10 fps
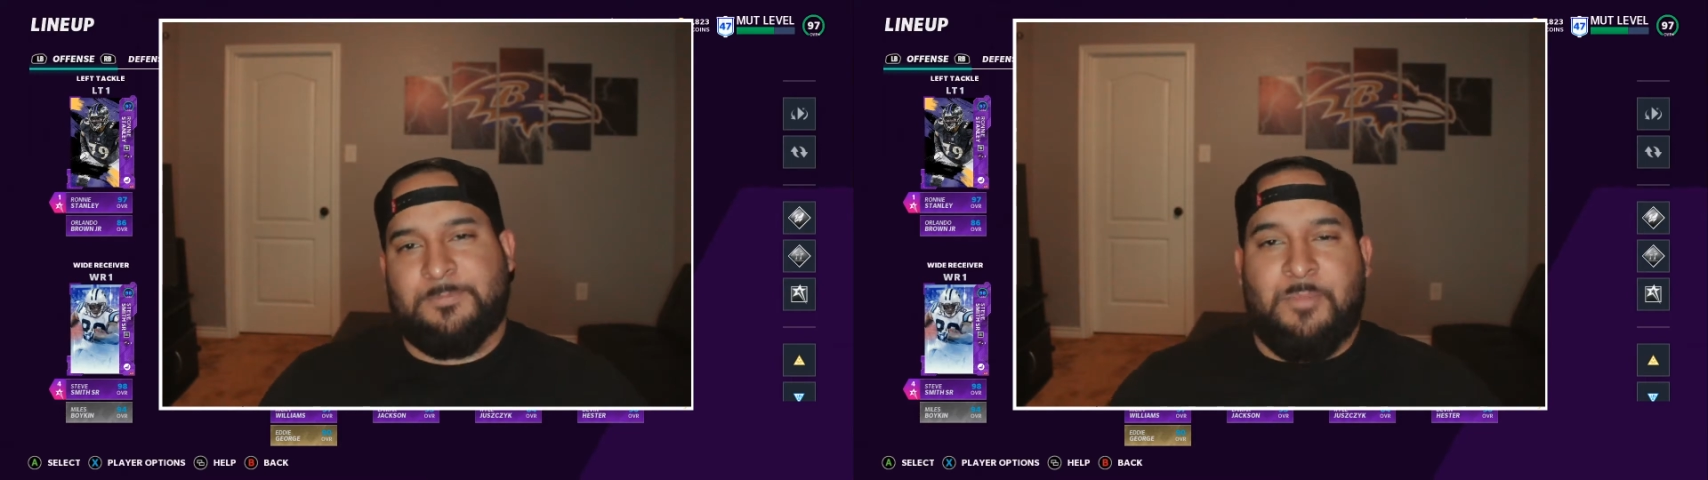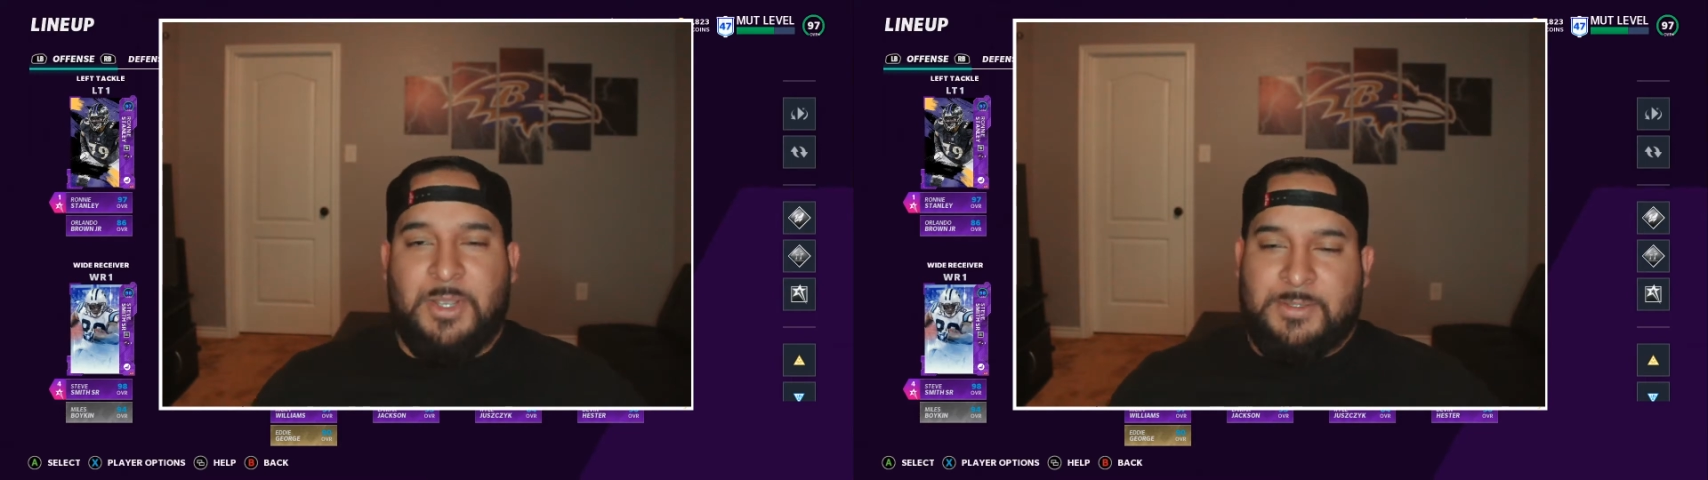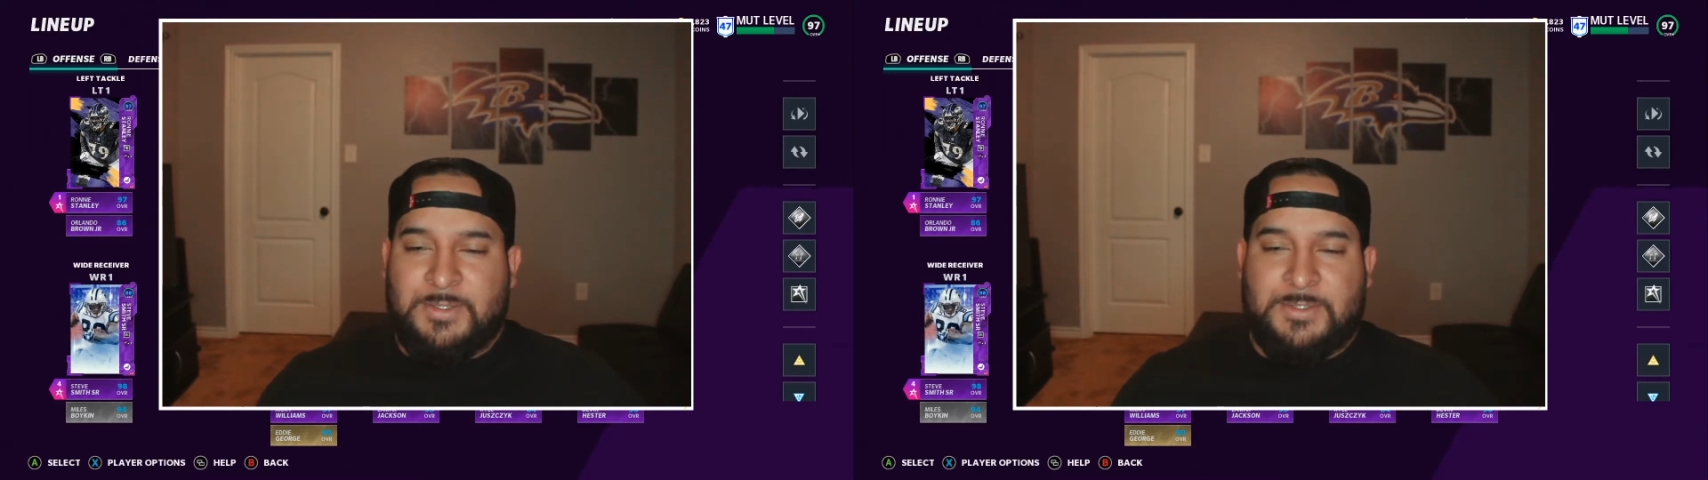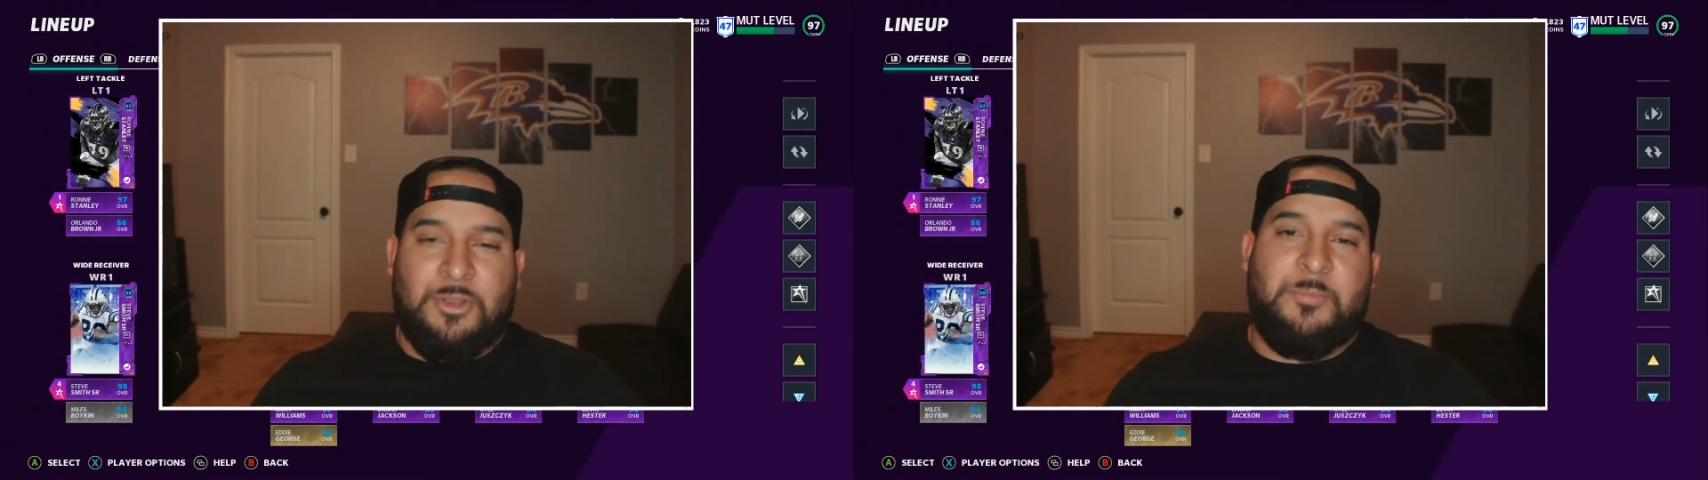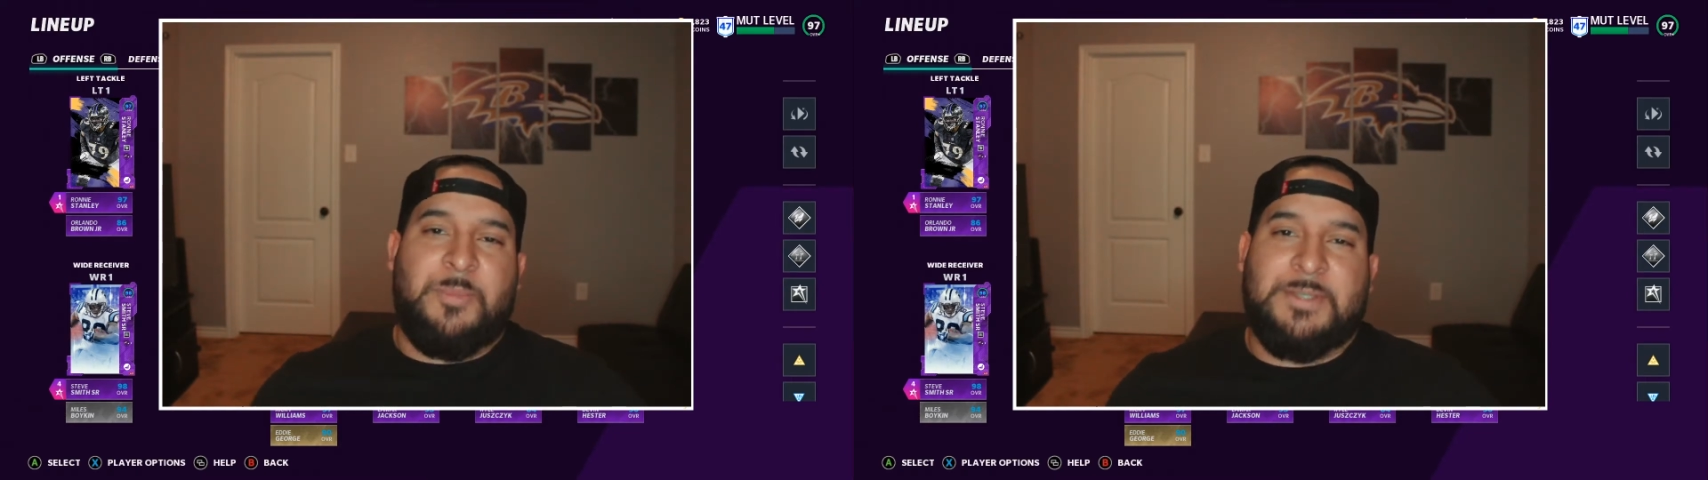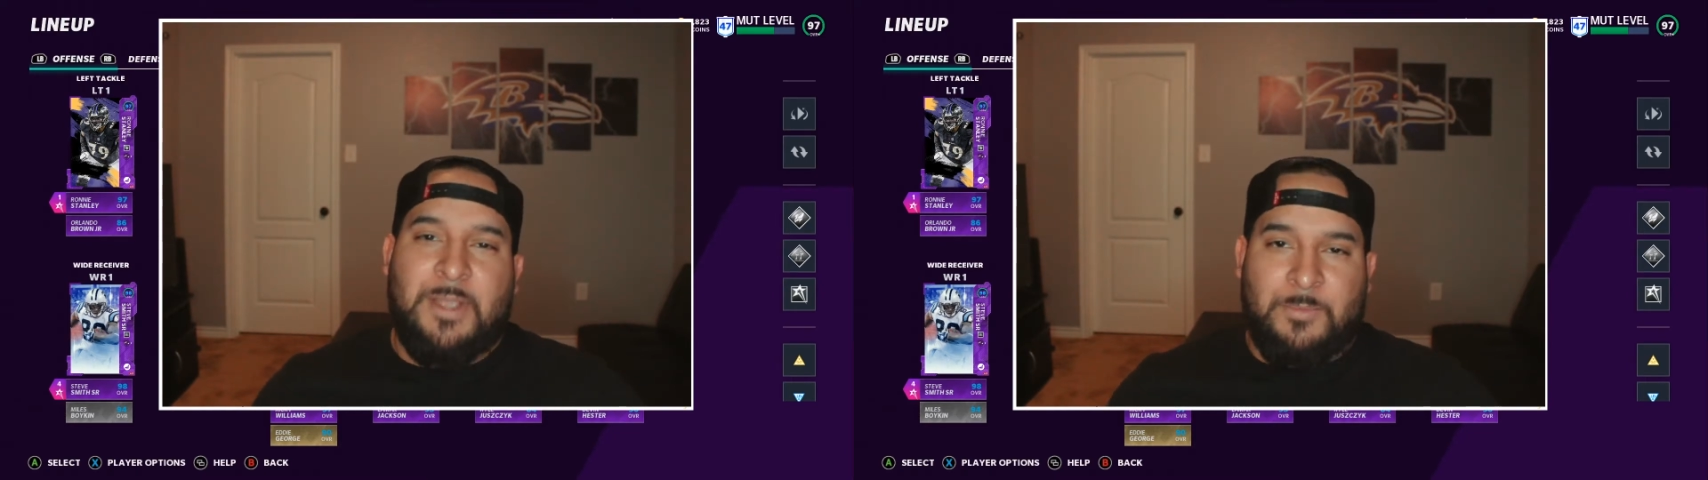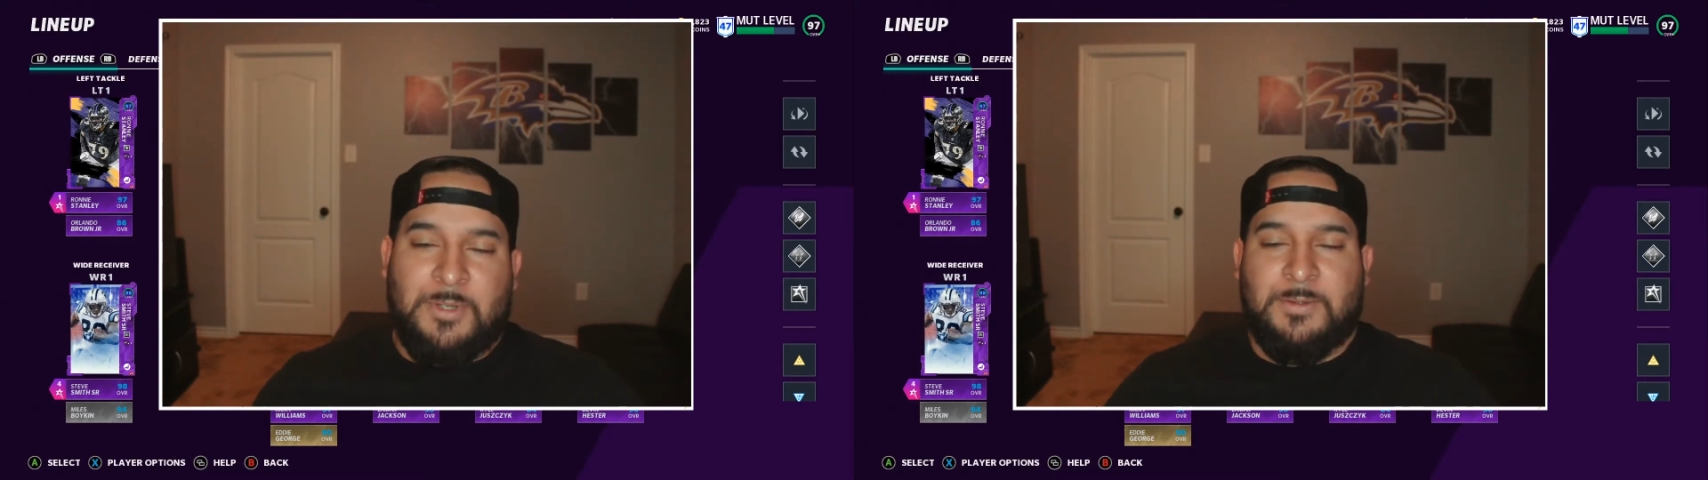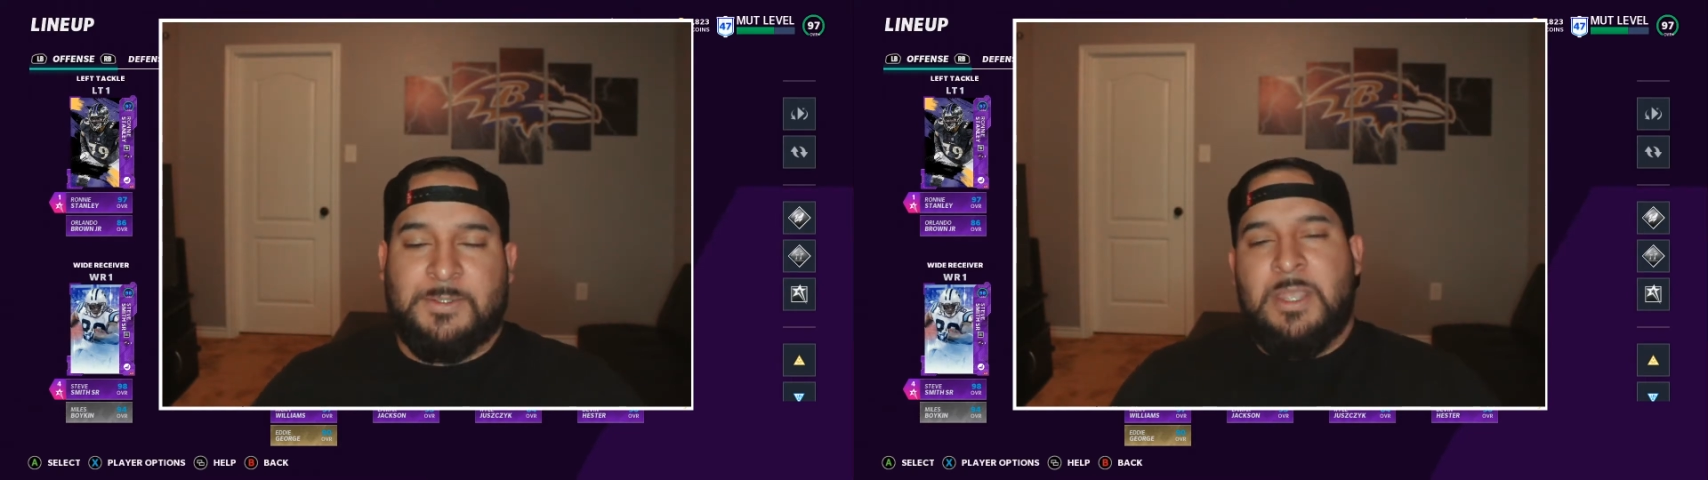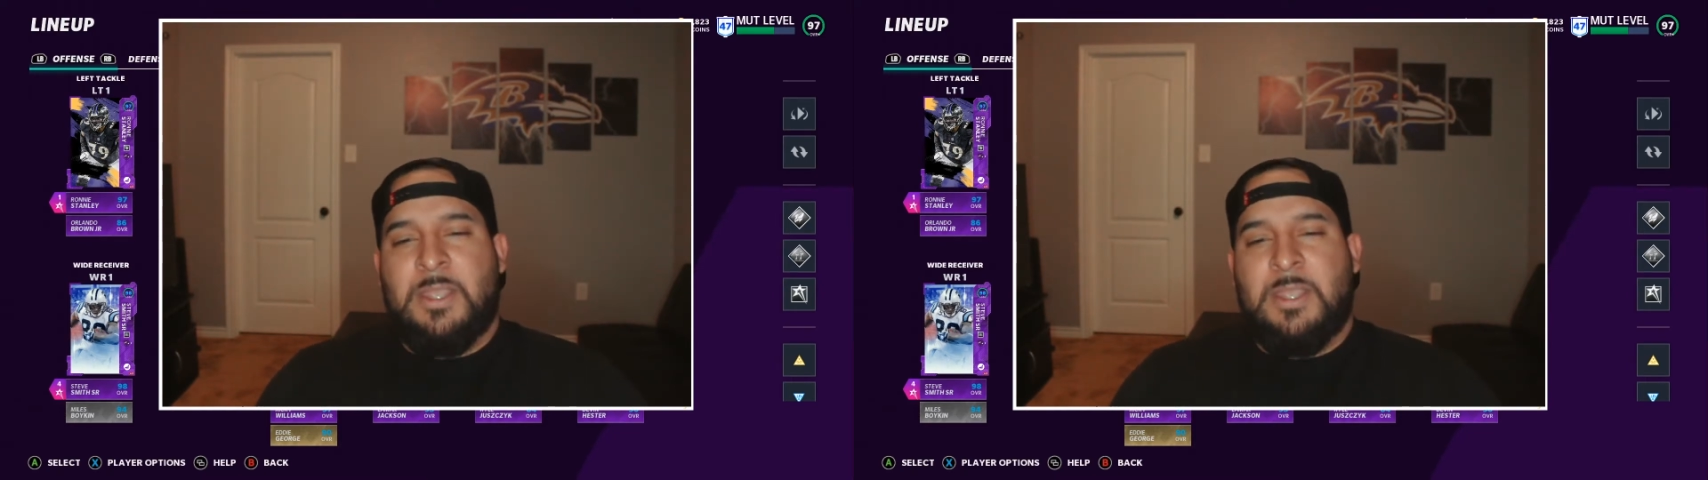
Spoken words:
But there's still going to be time codes.